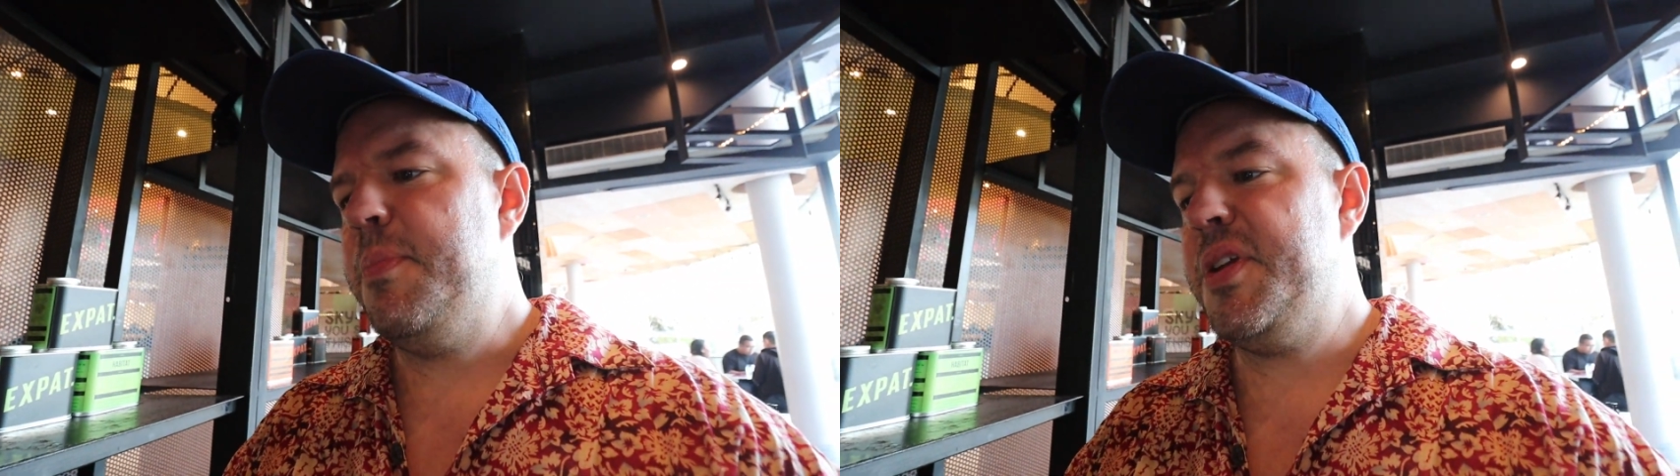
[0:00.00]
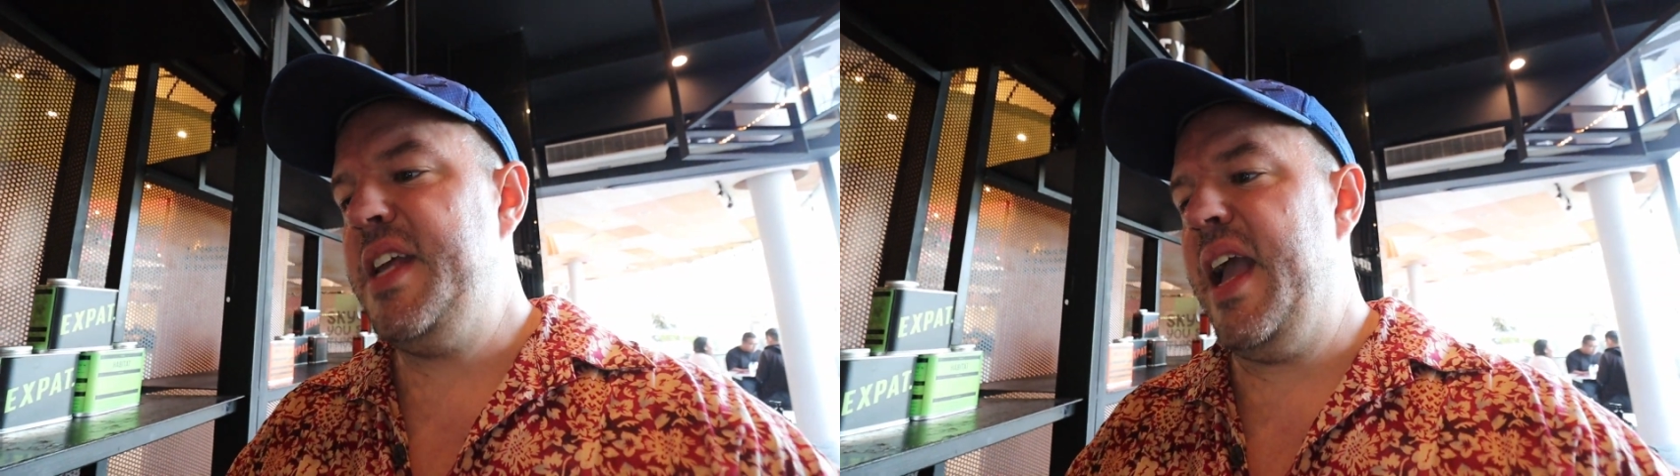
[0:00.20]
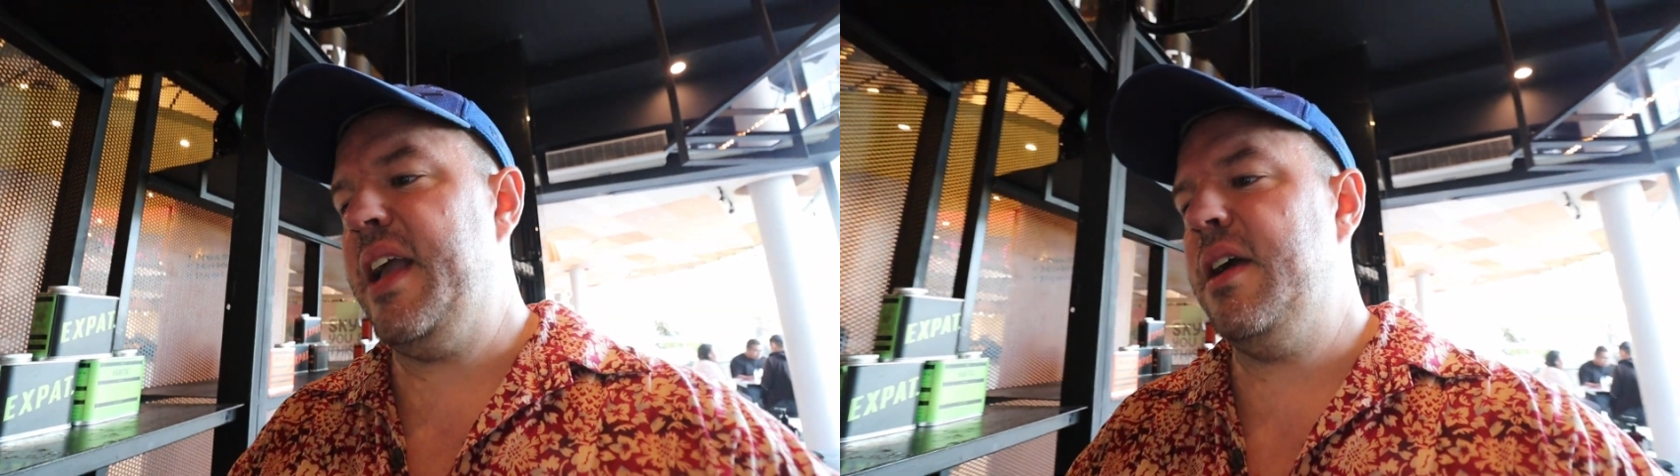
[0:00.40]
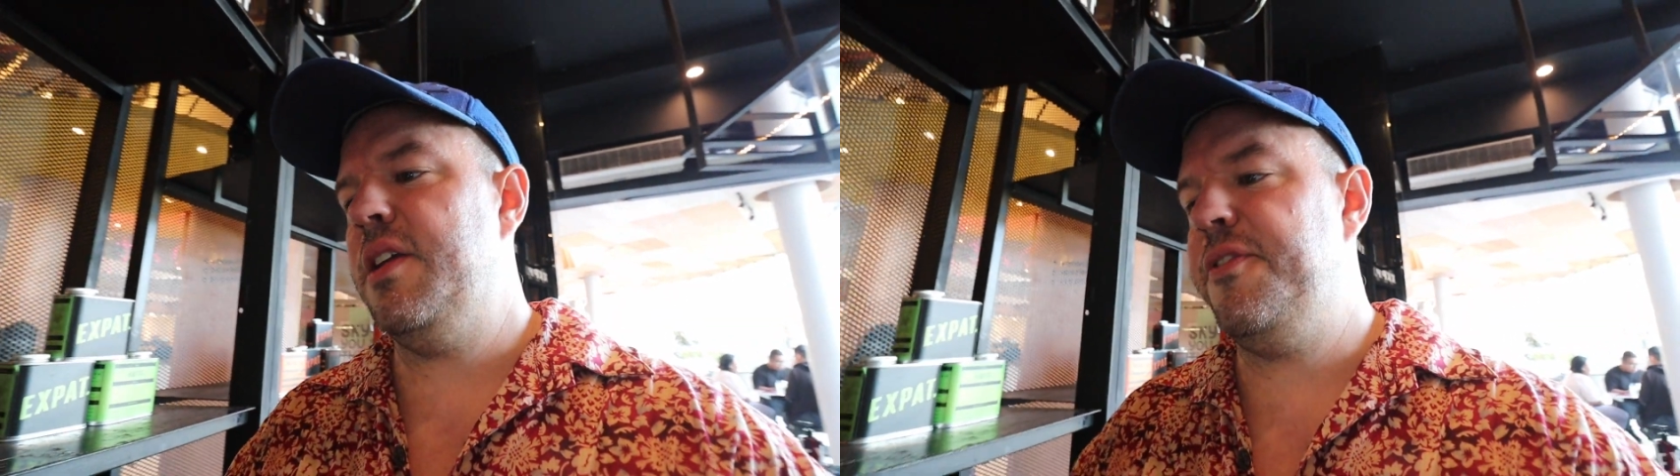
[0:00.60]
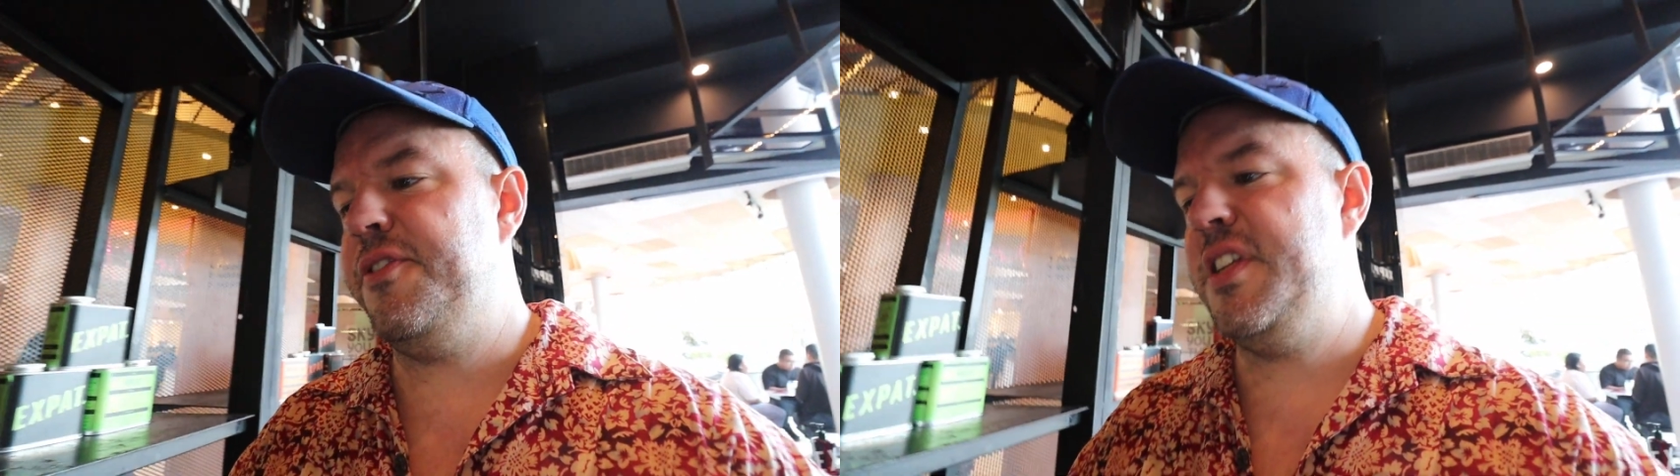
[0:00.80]

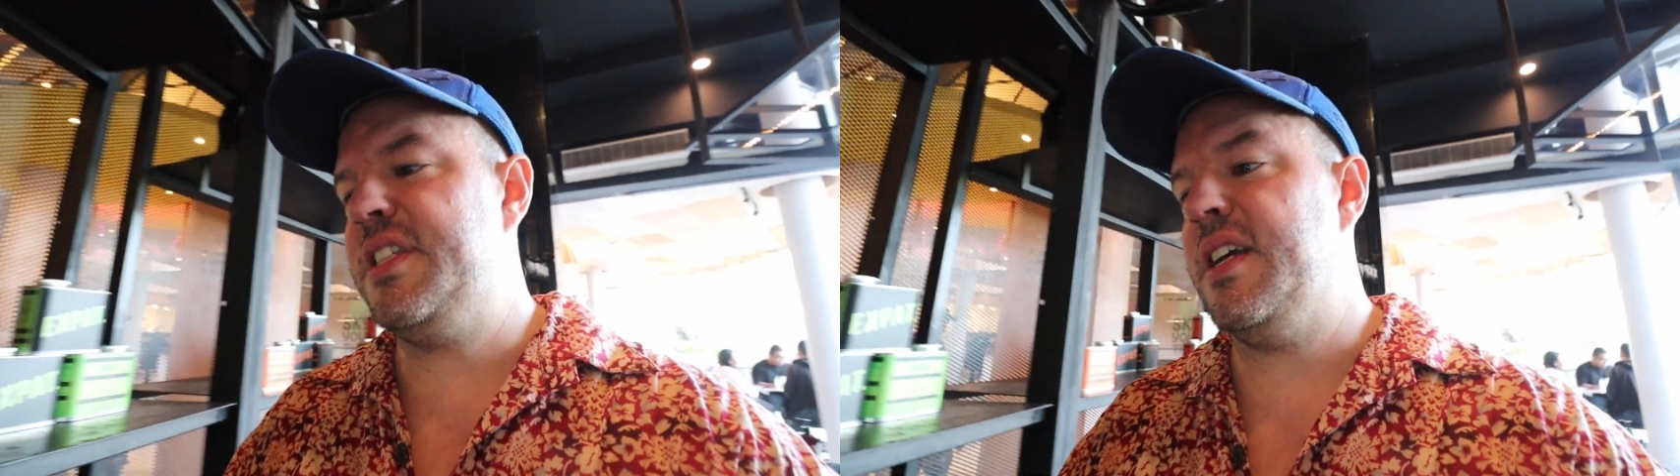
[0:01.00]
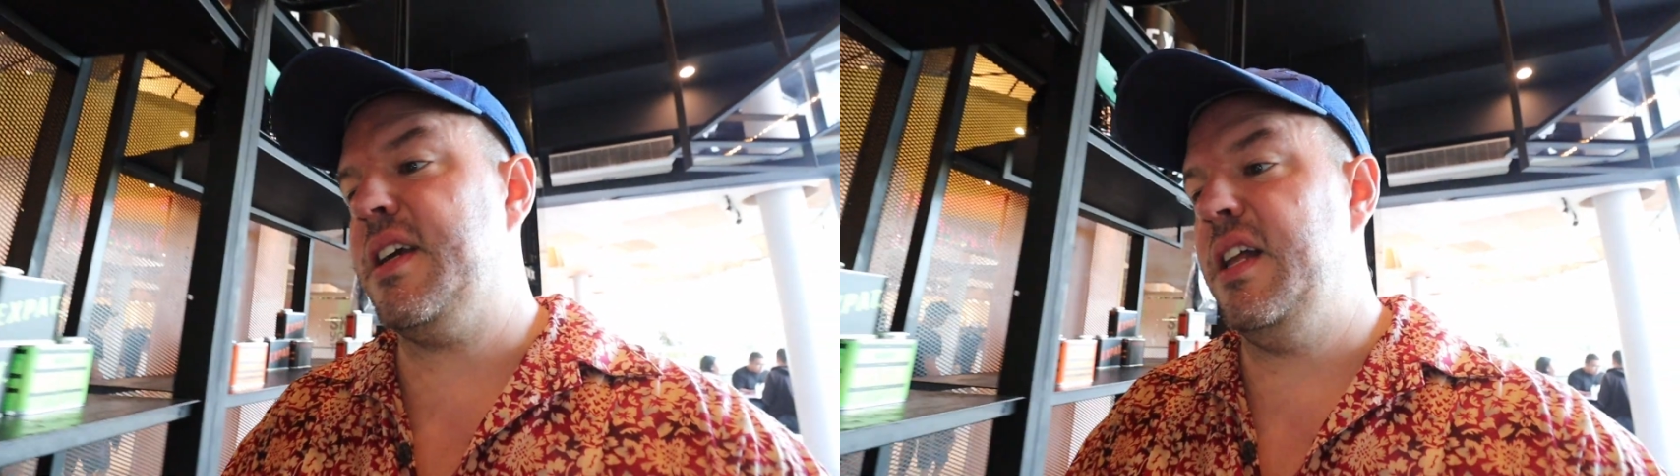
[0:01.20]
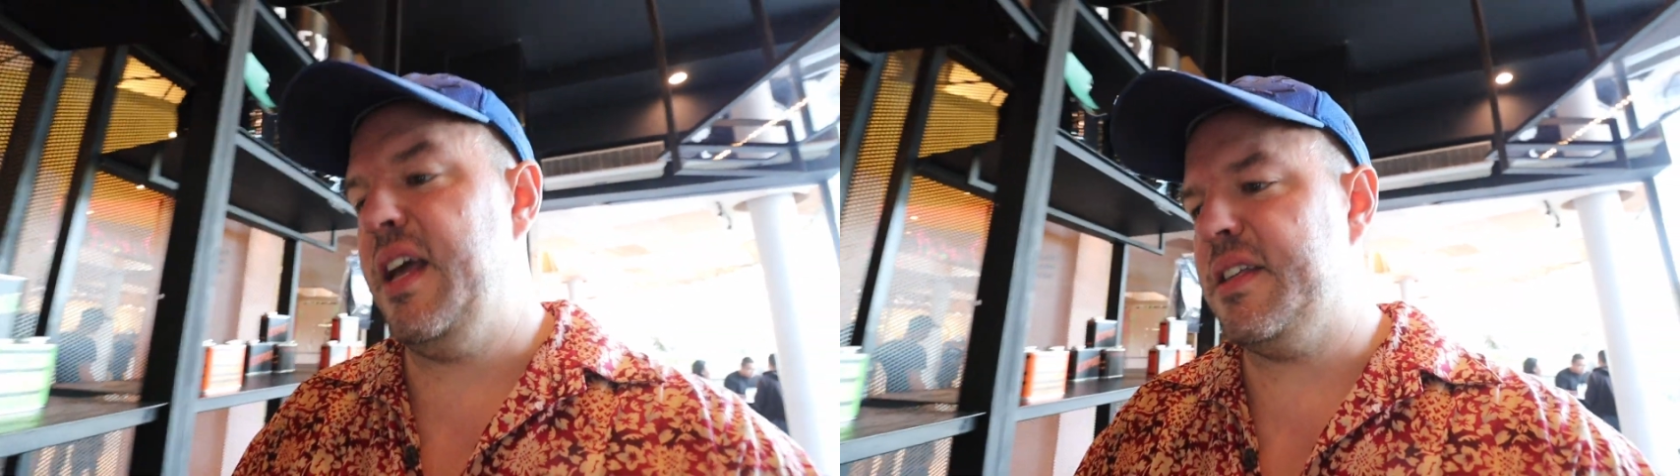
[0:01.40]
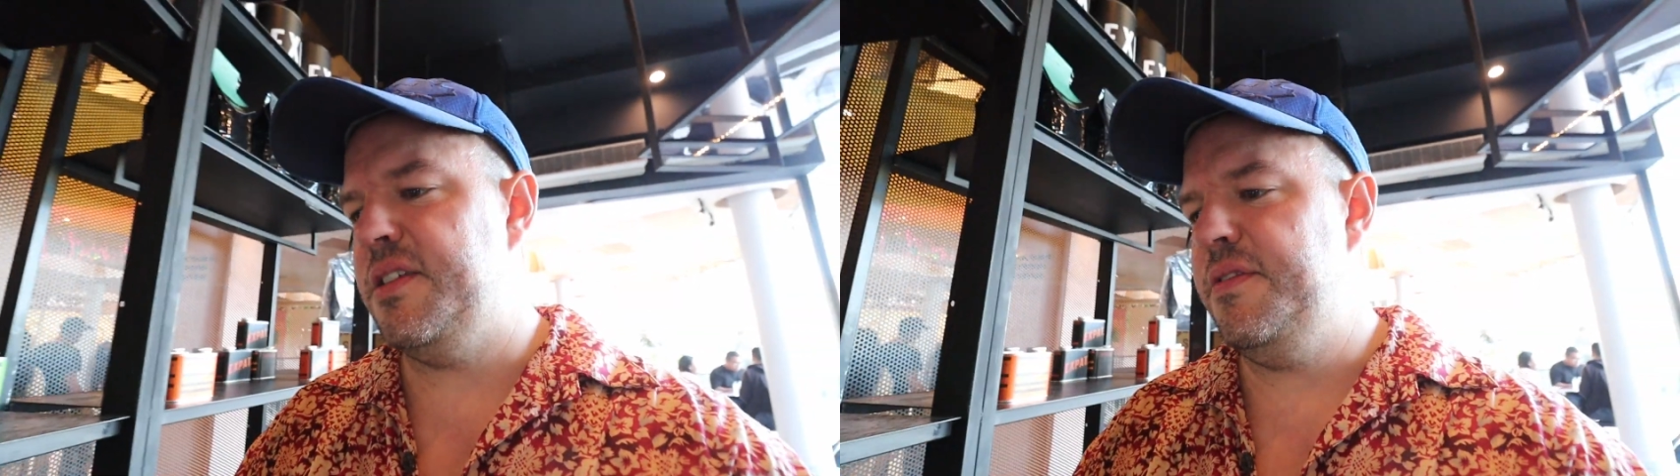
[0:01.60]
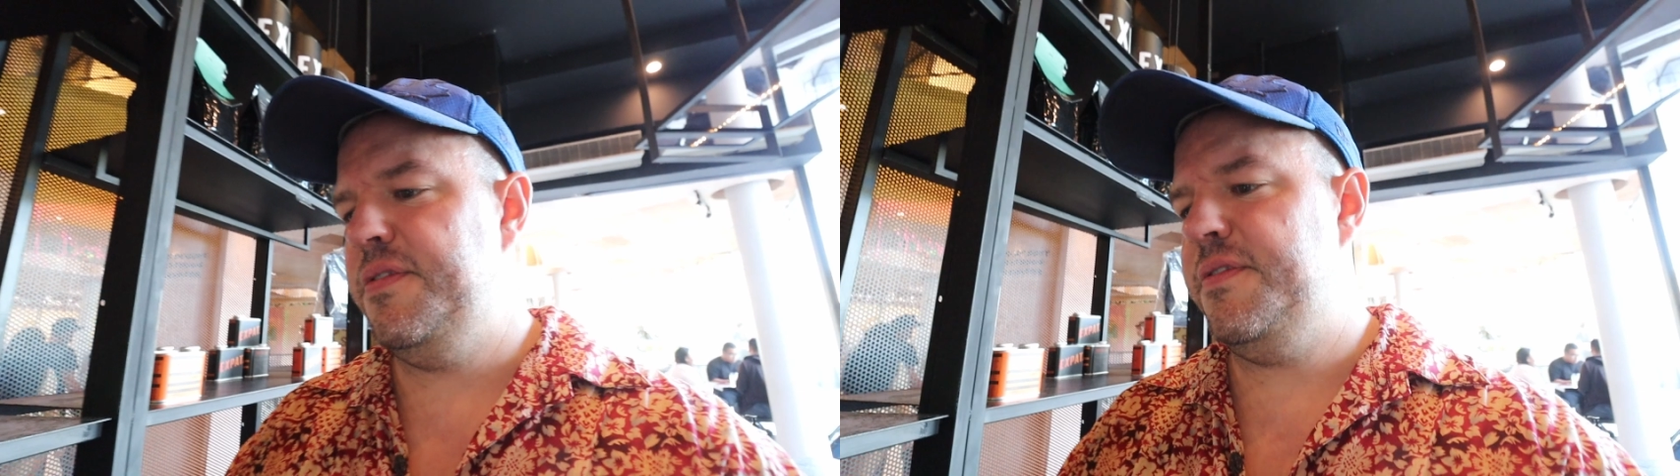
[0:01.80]
Prianger Frinza
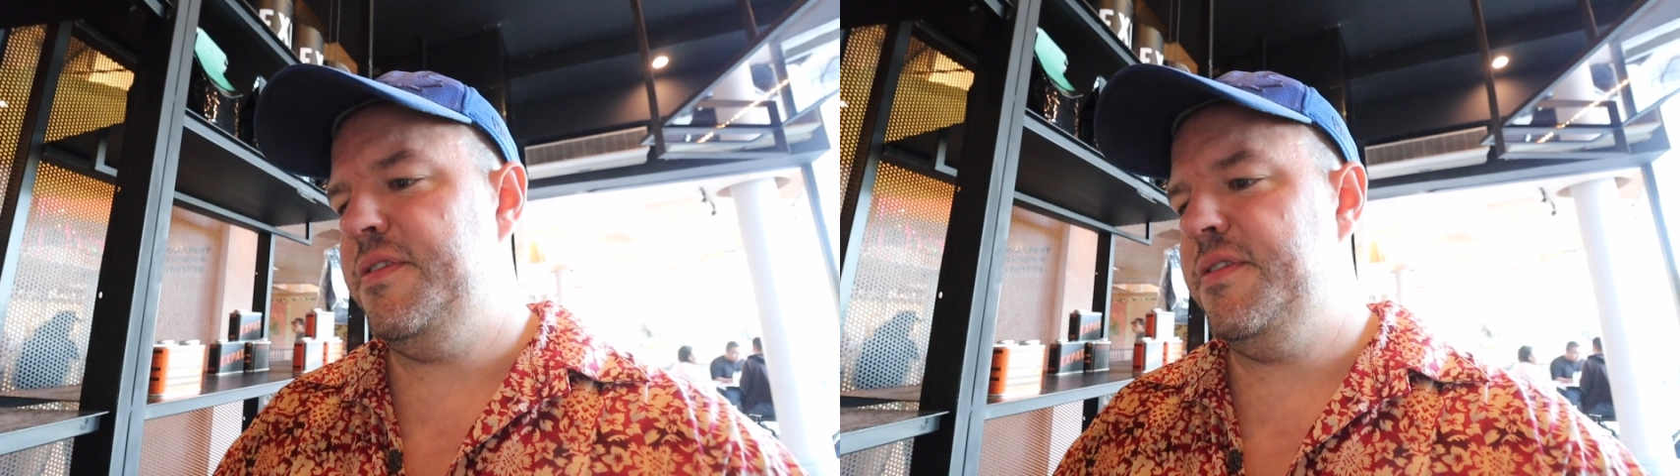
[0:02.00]
Collective.